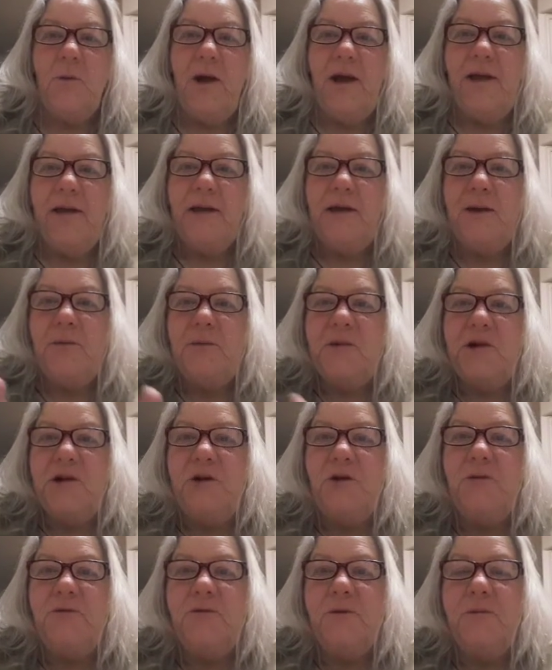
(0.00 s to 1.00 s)
White coming to
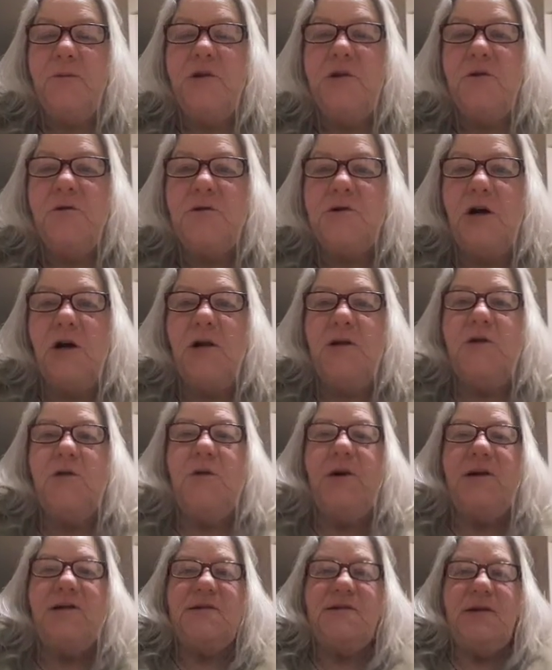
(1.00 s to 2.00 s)
you from Utah,
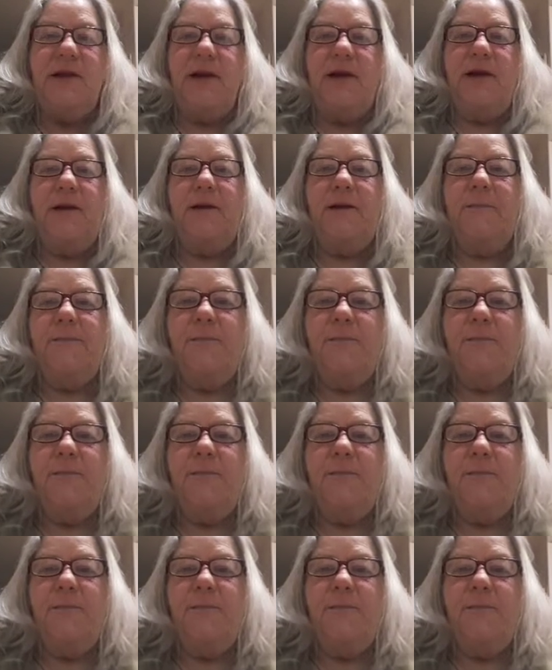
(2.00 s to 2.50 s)
USA.